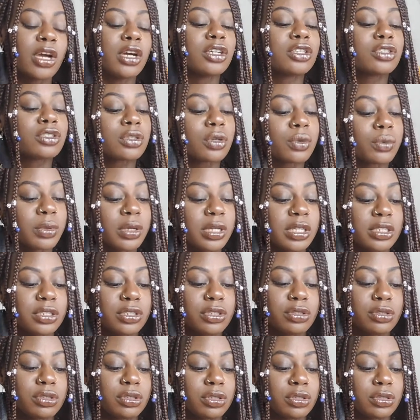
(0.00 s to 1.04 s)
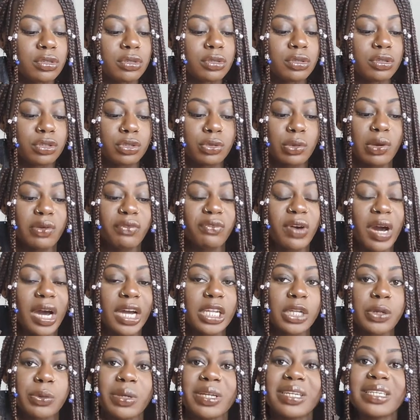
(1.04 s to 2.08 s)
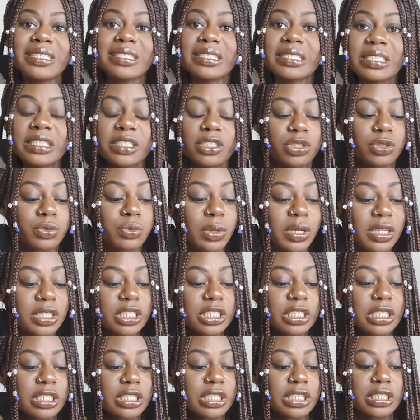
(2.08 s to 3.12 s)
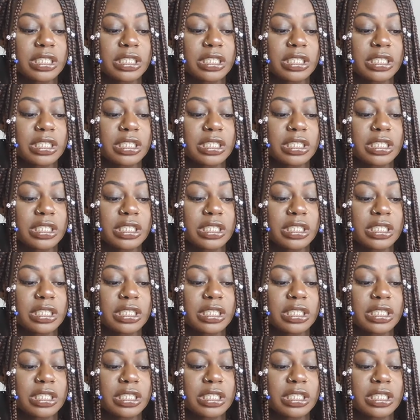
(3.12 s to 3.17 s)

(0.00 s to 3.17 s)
So what did you do? You evaluated the situation.